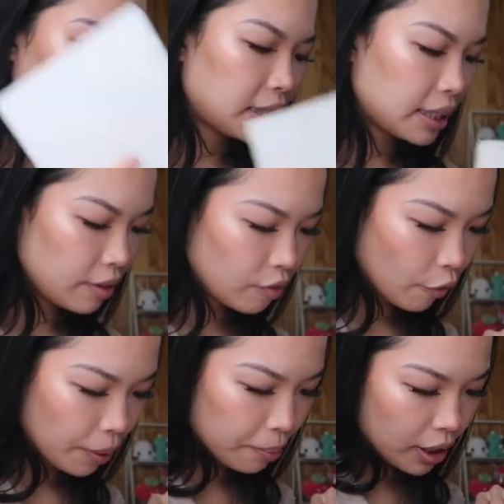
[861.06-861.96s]
Big
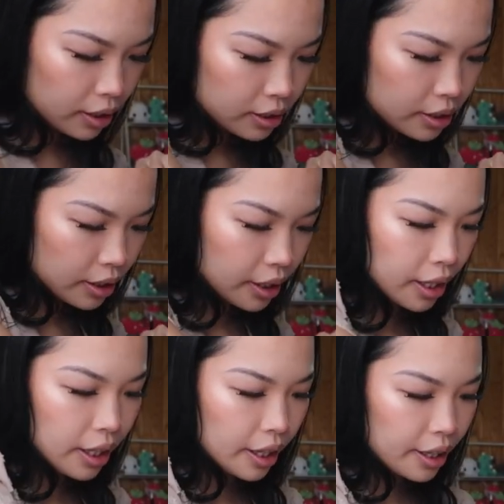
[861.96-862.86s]
Envoy books in
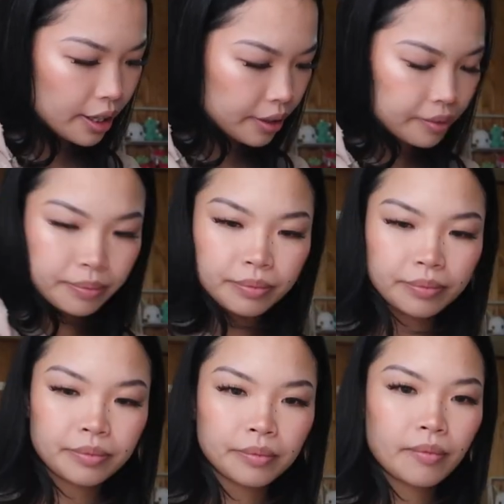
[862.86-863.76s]
here.
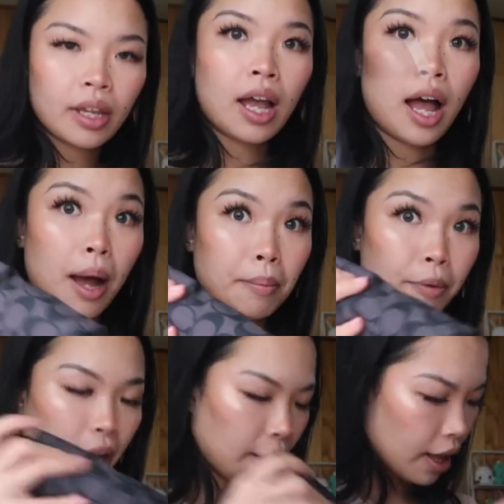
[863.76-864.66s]

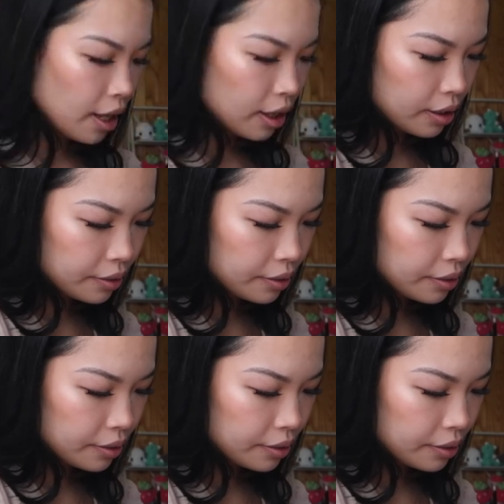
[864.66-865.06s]
Umbrella,